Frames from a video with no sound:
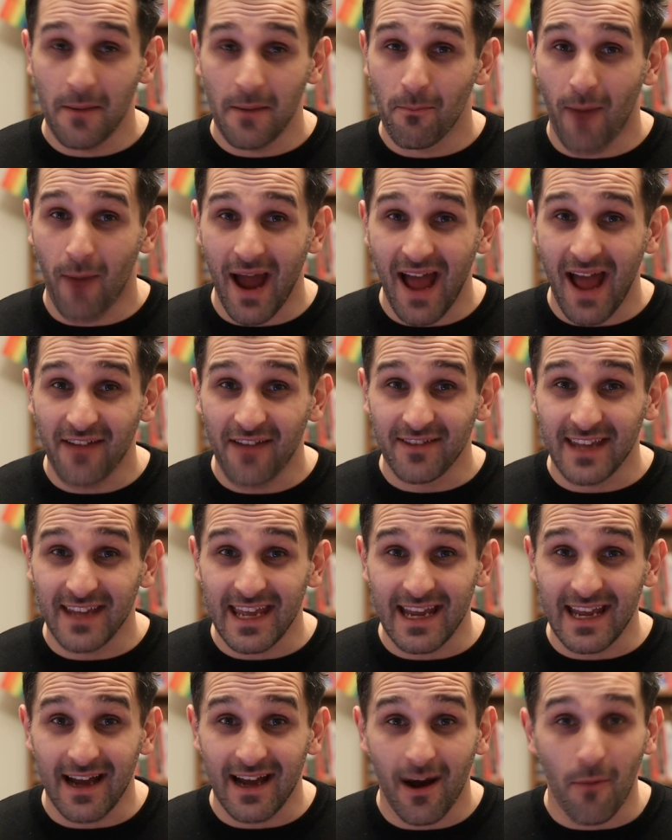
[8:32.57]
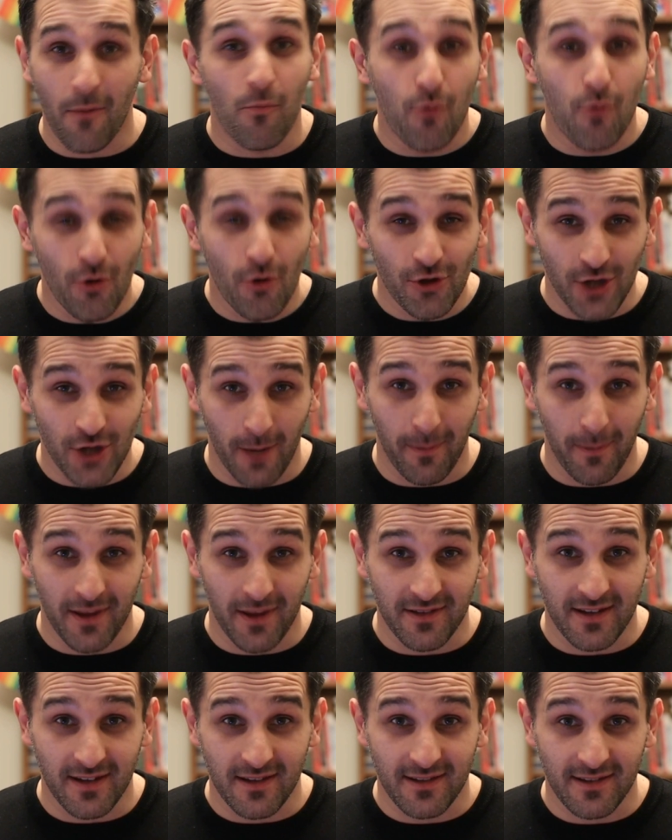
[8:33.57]
by asking a bookshop
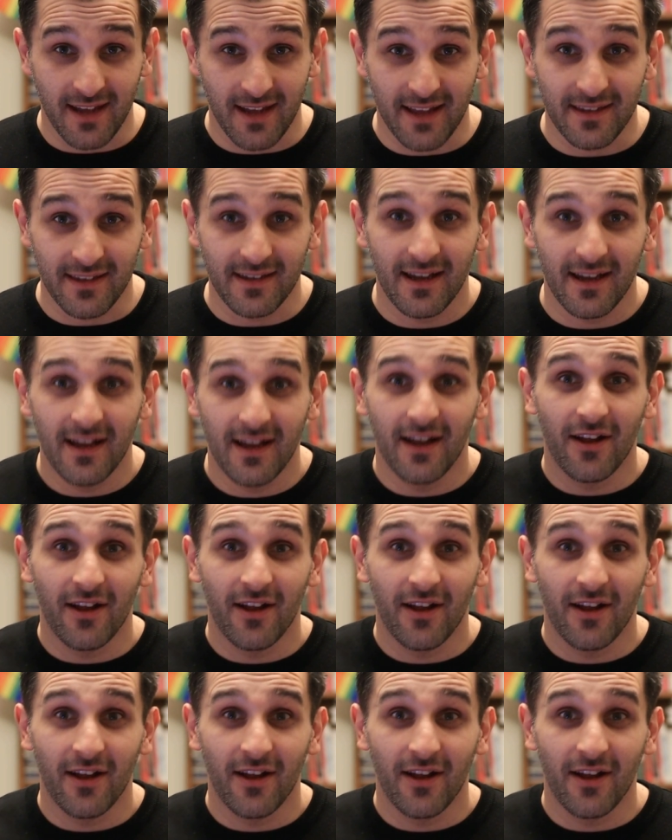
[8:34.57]
assistant